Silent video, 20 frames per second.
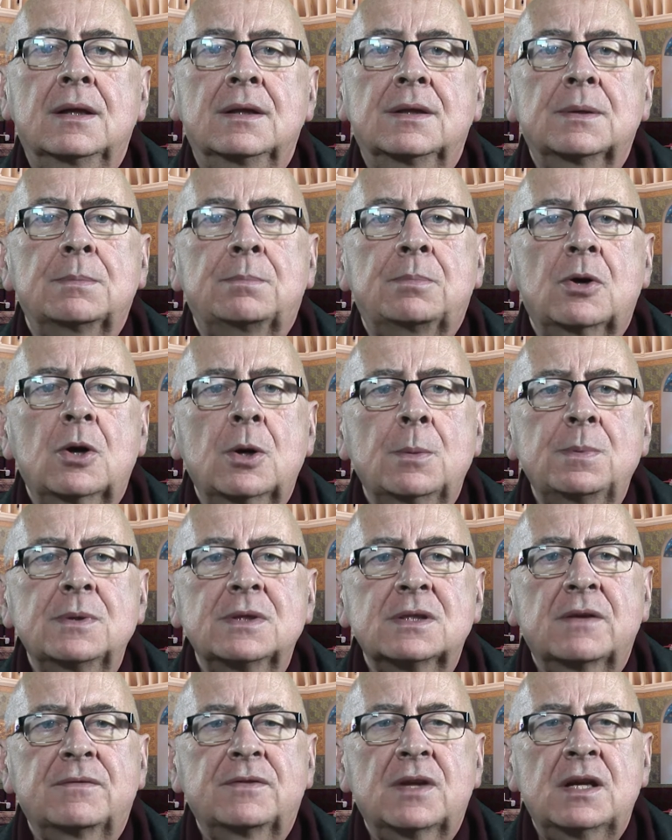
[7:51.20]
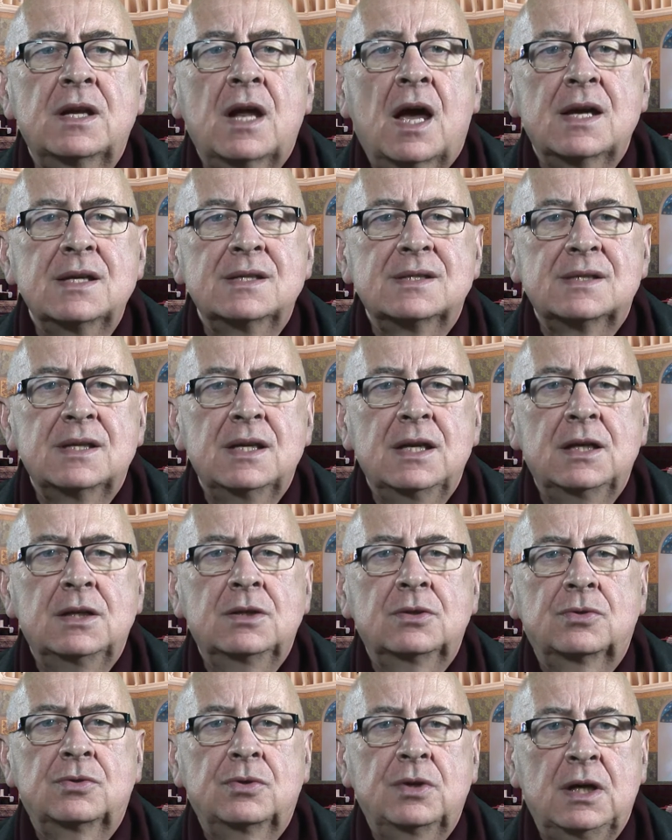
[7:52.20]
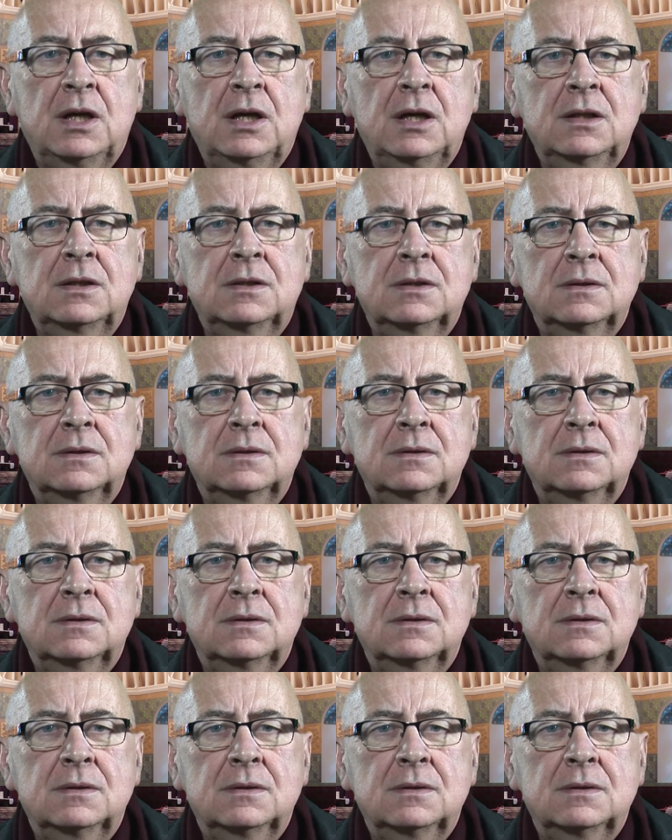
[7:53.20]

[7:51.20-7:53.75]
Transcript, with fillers: The purpose of the Nicene Creed,